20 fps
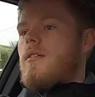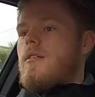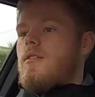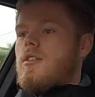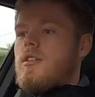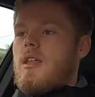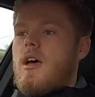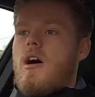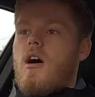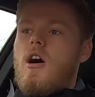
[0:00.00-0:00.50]

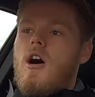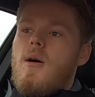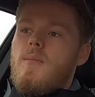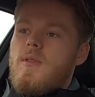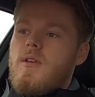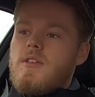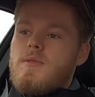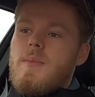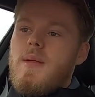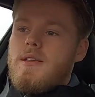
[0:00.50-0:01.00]
So that arm
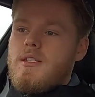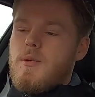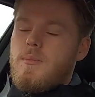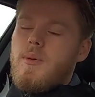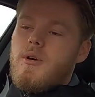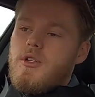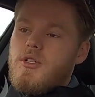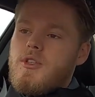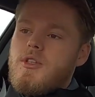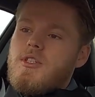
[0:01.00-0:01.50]
that's meant to
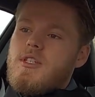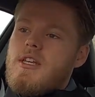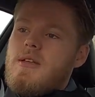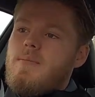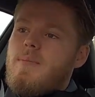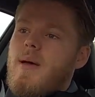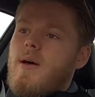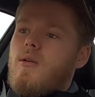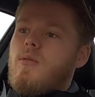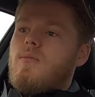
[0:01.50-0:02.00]
push the
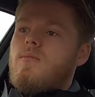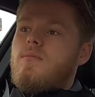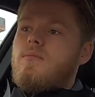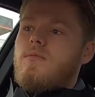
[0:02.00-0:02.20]
seatbelt